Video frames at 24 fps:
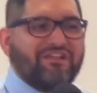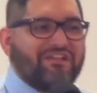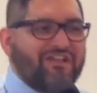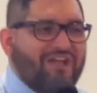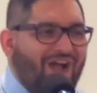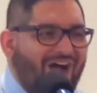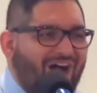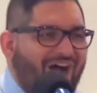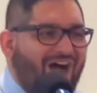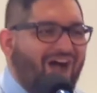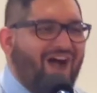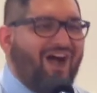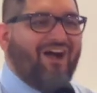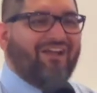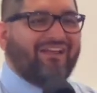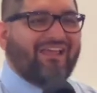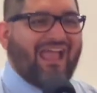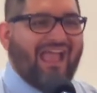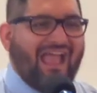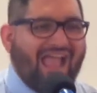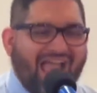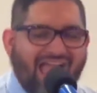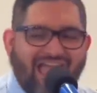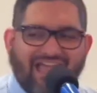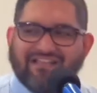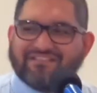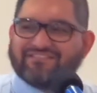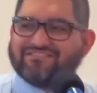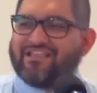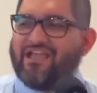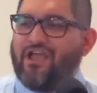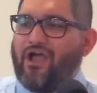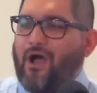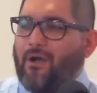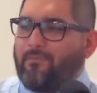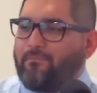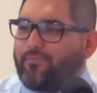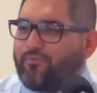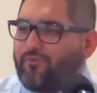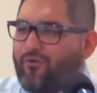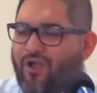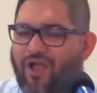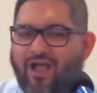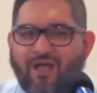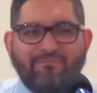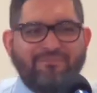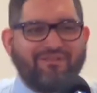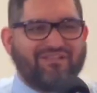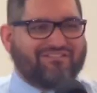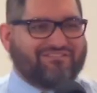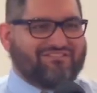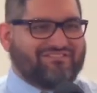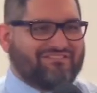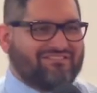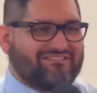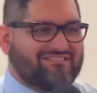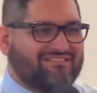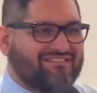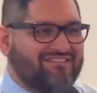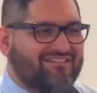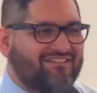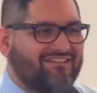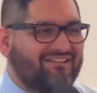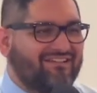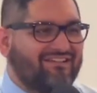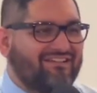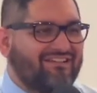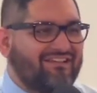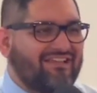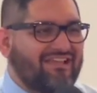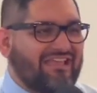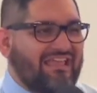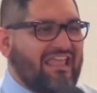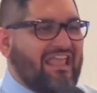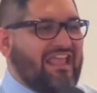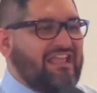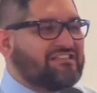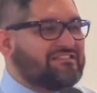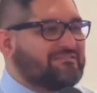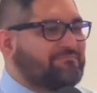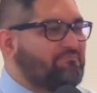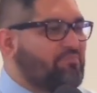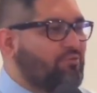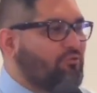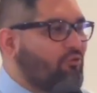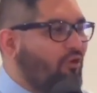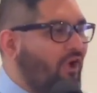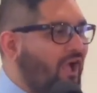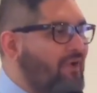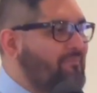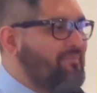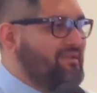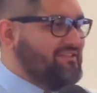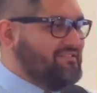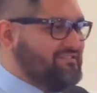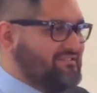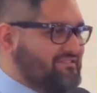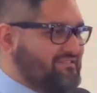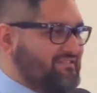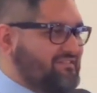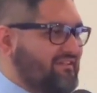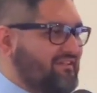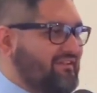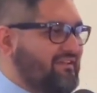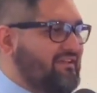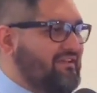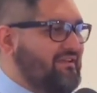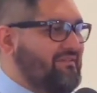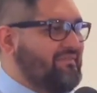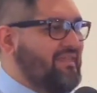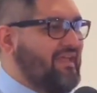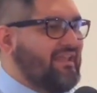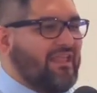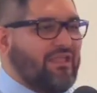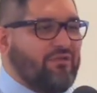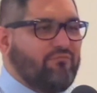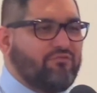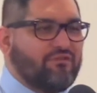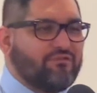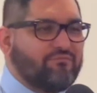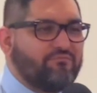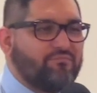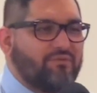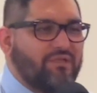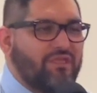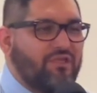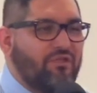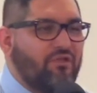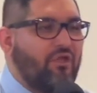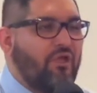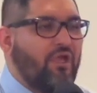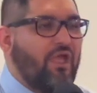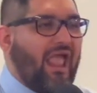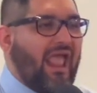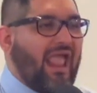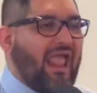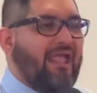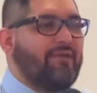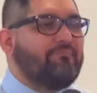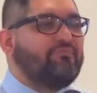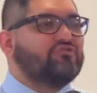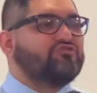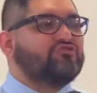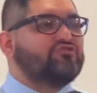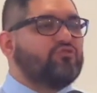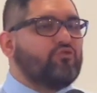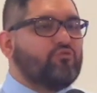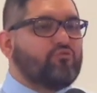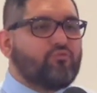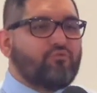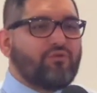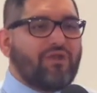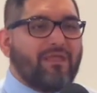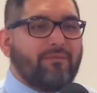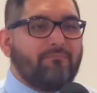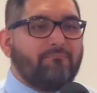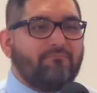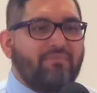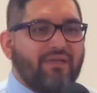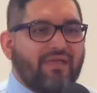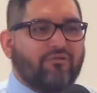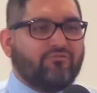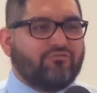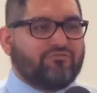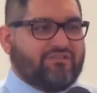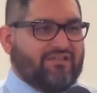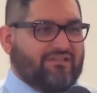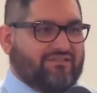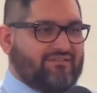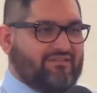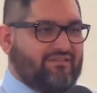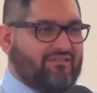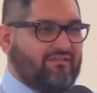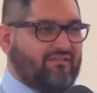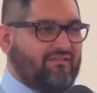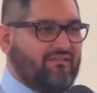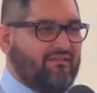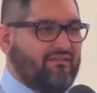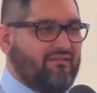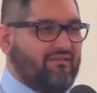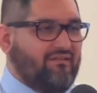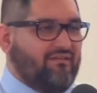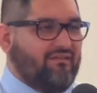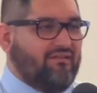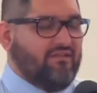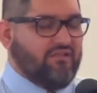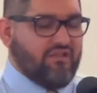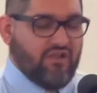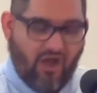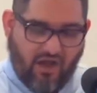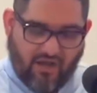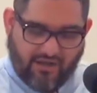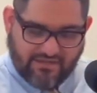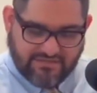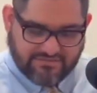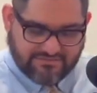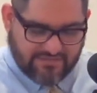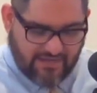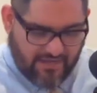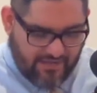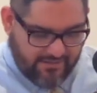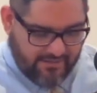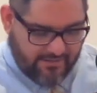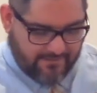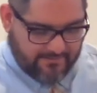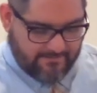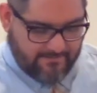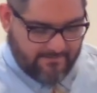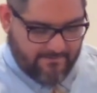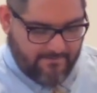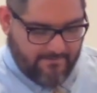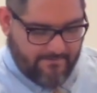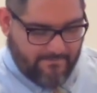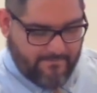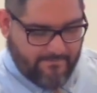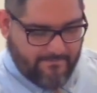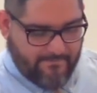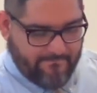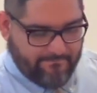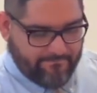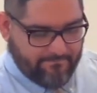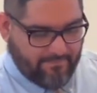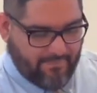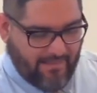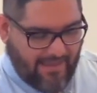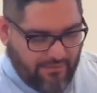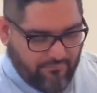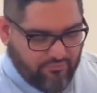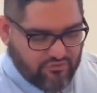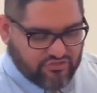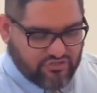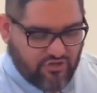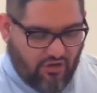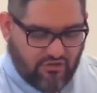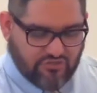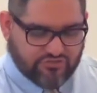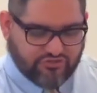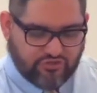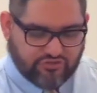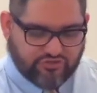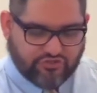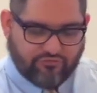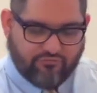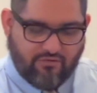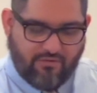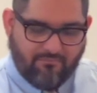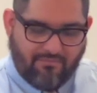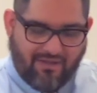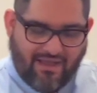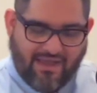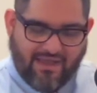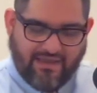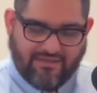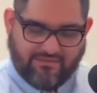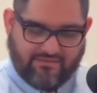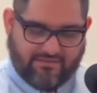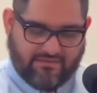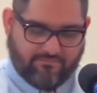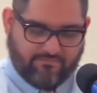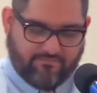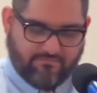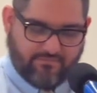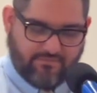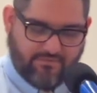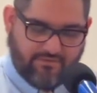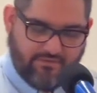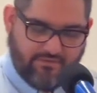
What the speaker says: God has a promise. He's promised that he would be able to rebuild it. God has done it. It was also to remind them